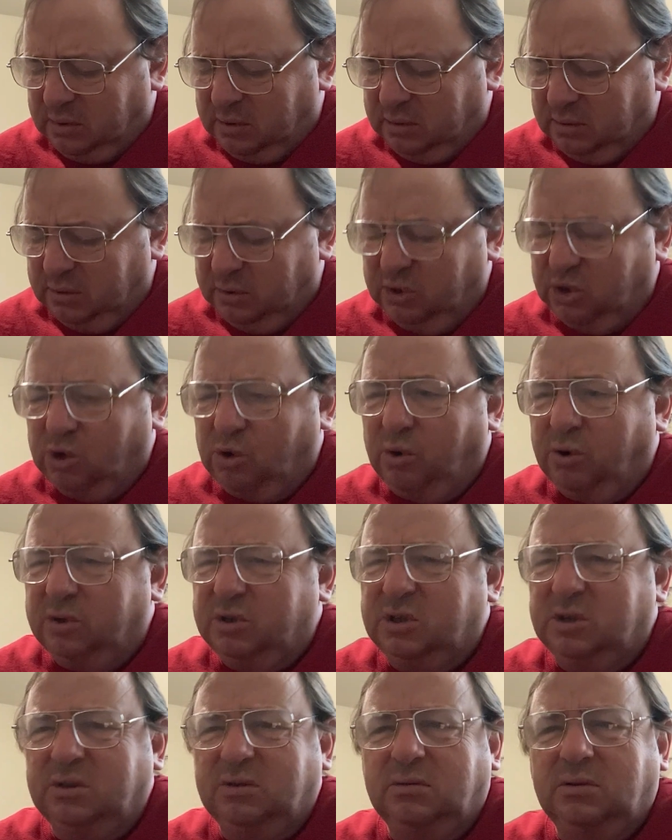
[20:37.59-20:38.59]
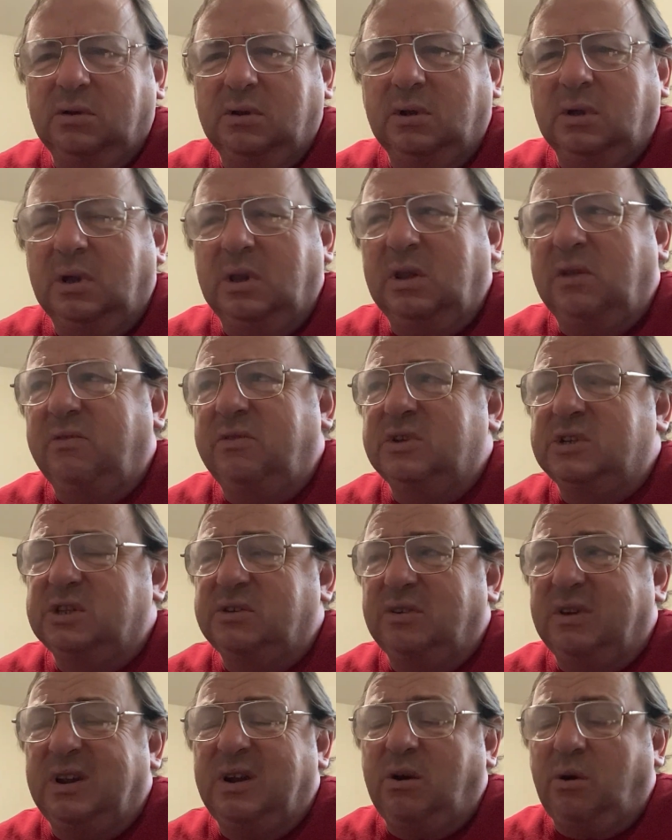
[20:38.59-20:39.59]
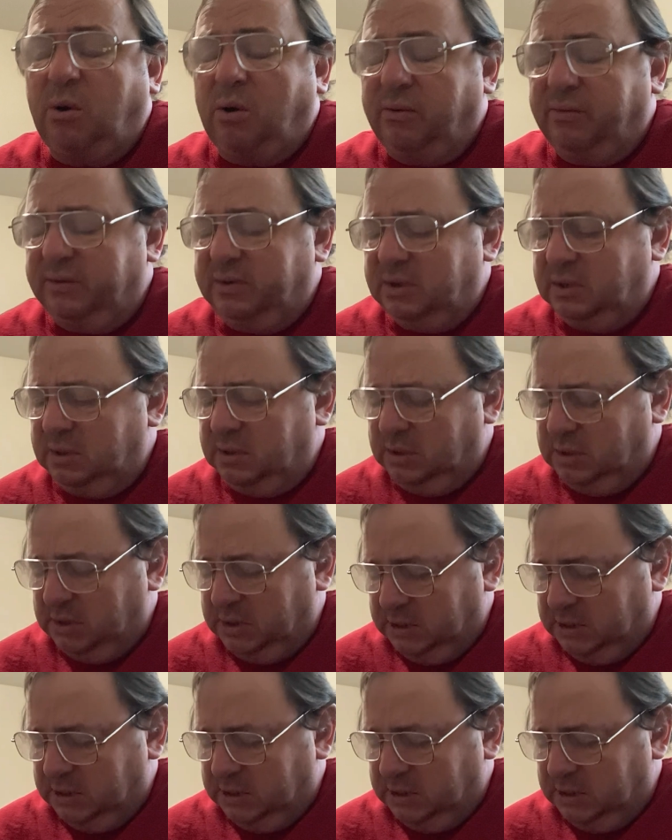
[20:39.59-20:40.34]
doing cotton, and if it's very often,